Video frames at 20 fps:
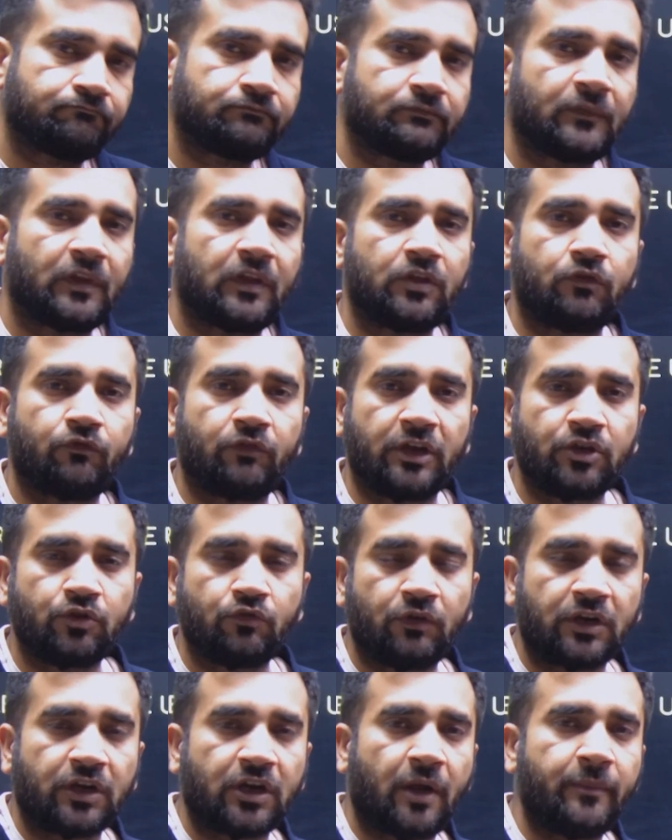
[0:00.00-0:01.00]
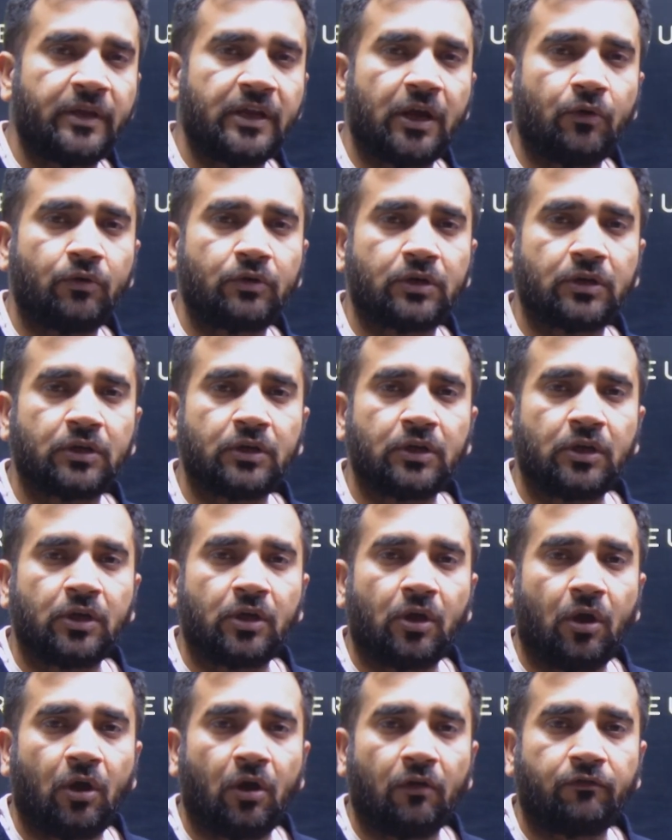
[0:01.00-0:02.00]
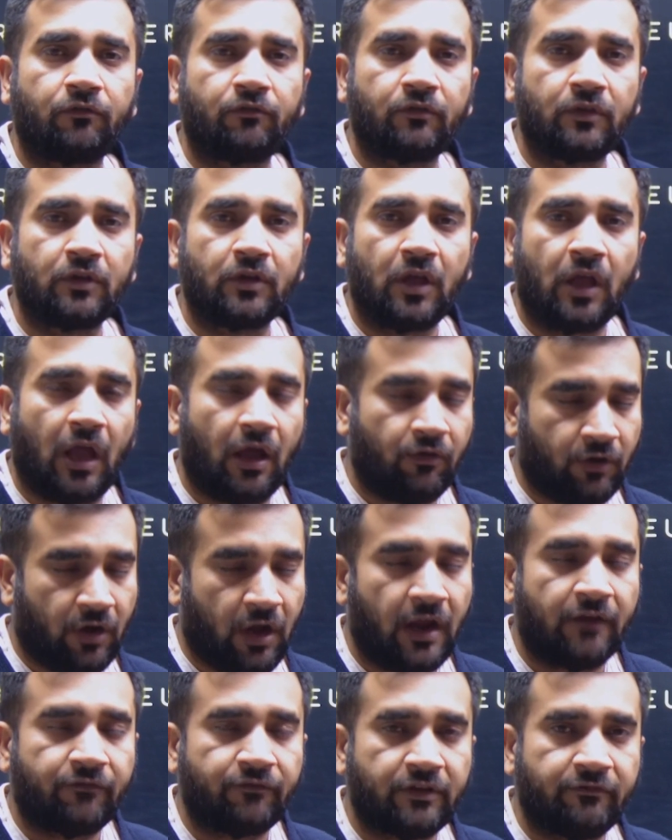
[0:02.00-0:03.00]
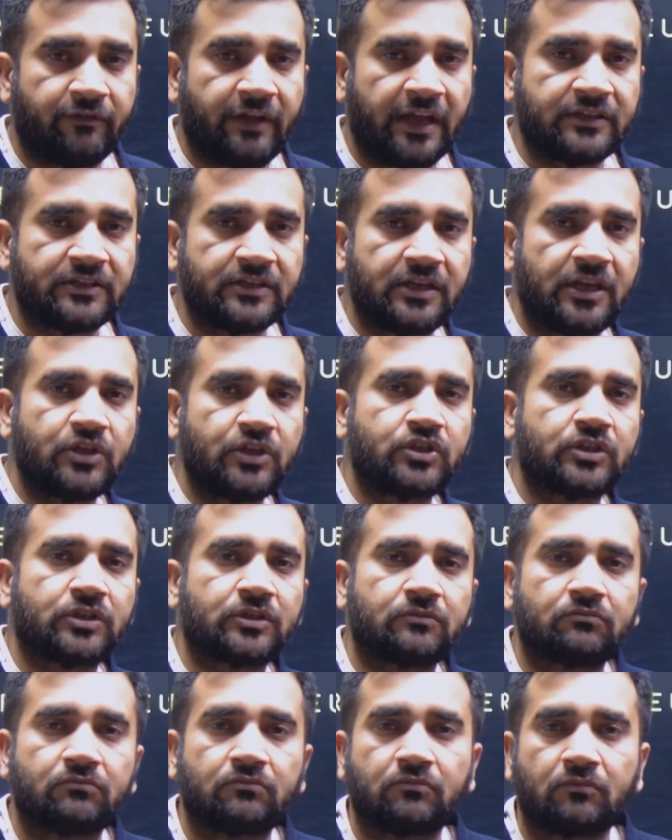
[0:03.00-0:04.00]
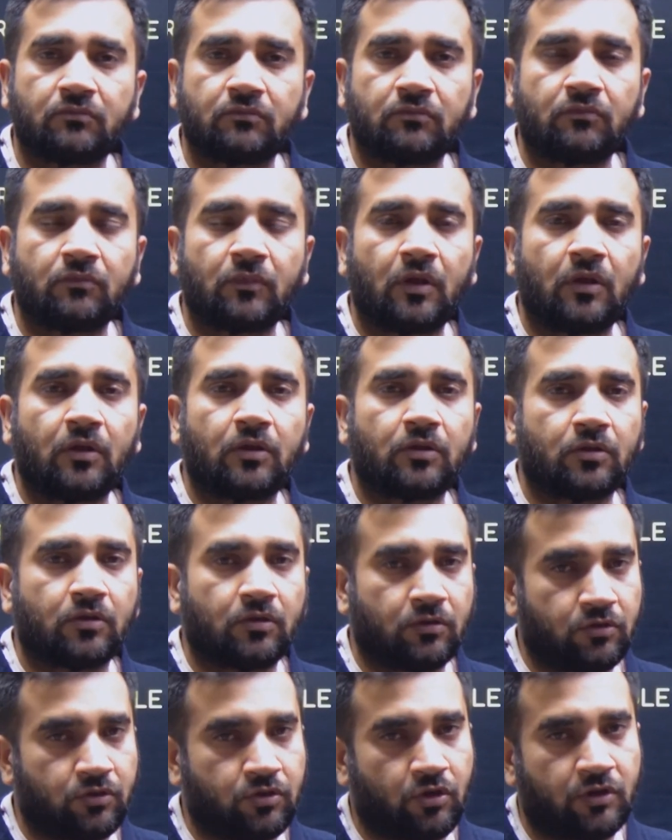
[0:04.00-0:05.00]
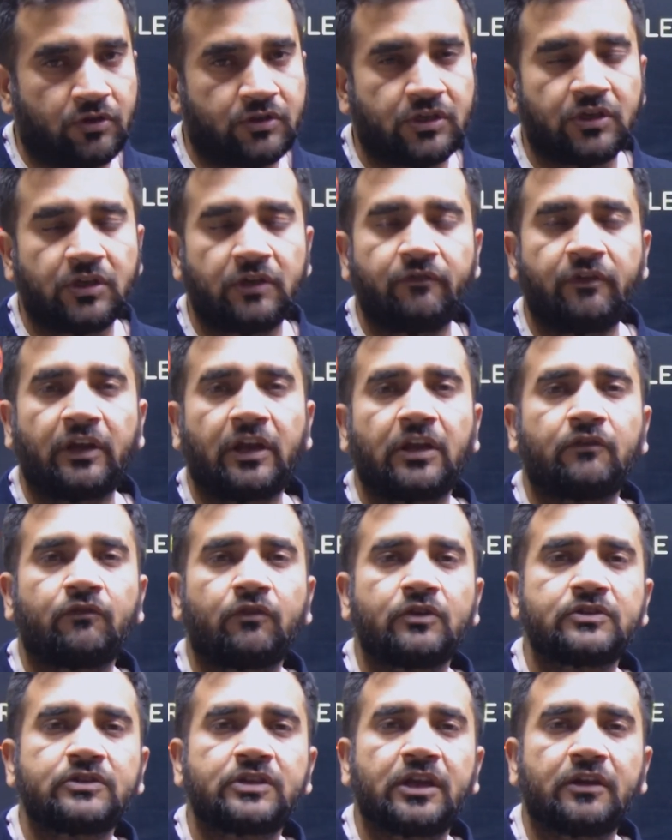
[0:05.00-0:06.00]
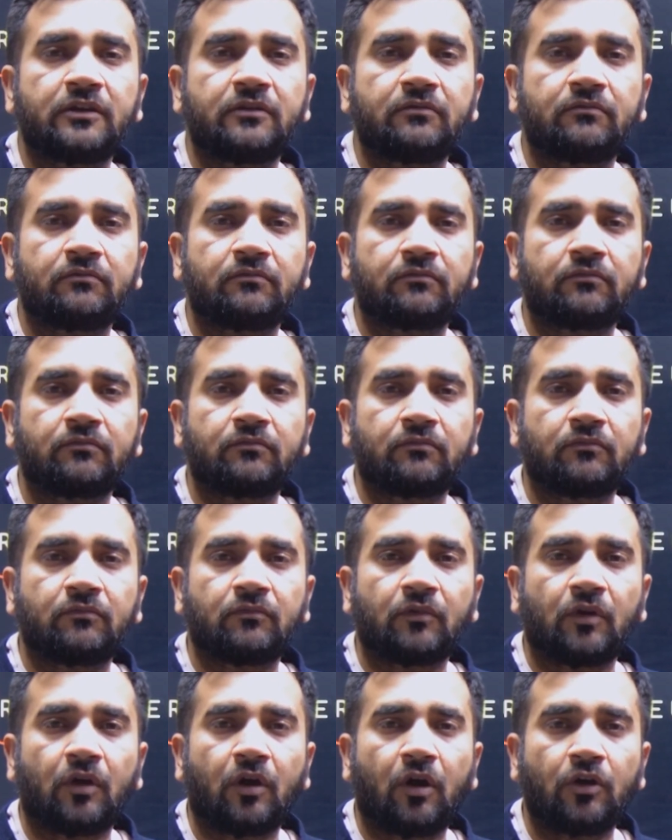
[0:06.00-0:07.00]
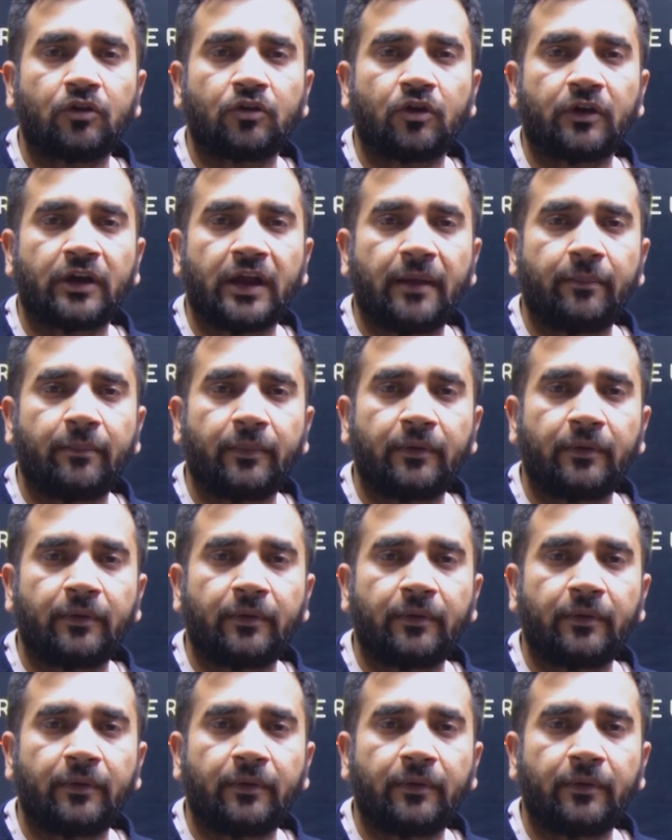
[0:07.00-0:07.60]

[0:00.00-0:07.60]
When you were coming out of or after vaccination, your certificate was there on your app.